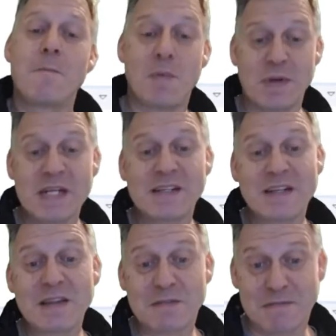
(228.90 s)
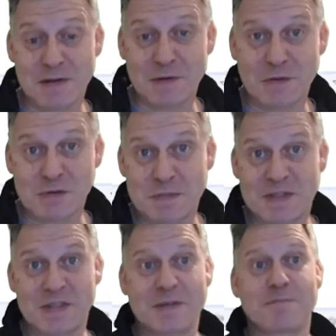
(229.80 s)
but we need another file that's
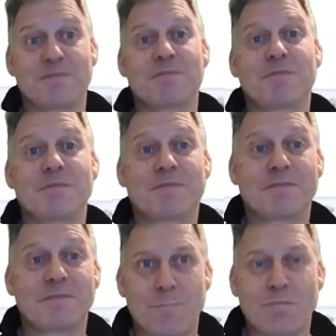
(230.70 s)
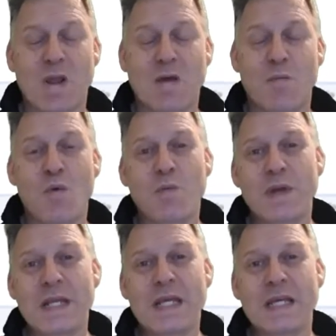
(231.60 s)
missing what
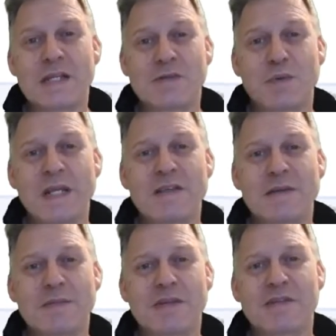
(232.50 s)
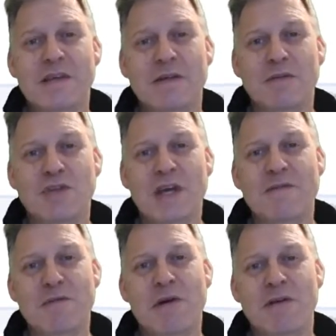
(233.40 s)
we need is we need something to tell the
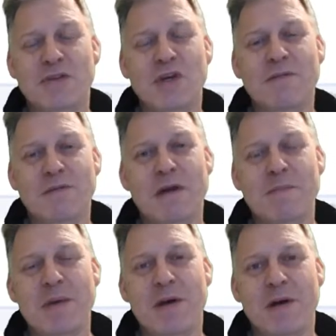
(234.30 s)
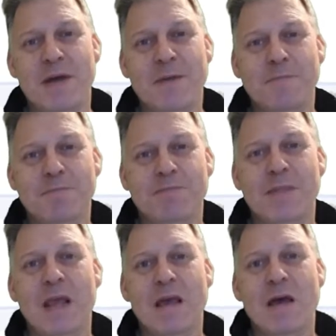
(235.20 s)
Java, Java API
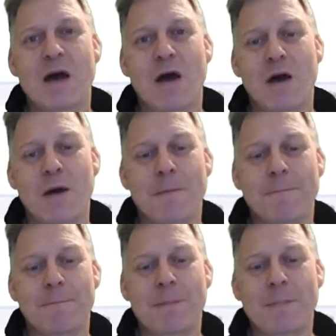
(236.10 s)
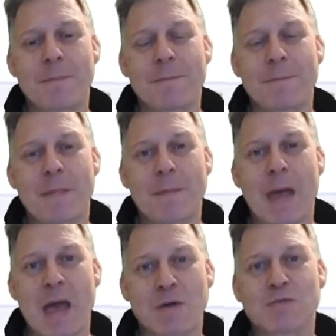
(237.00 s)
um,
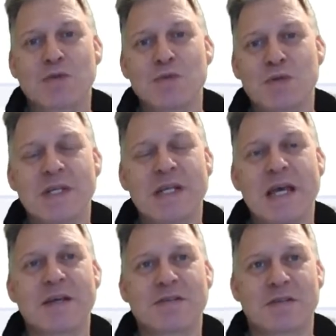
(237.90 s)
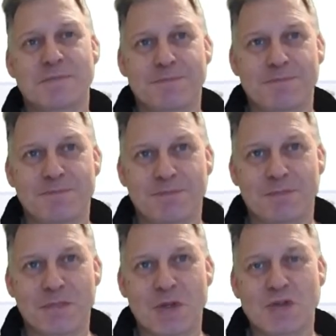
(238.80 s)
how to connect
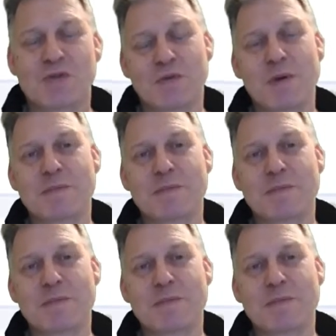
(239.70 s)
to the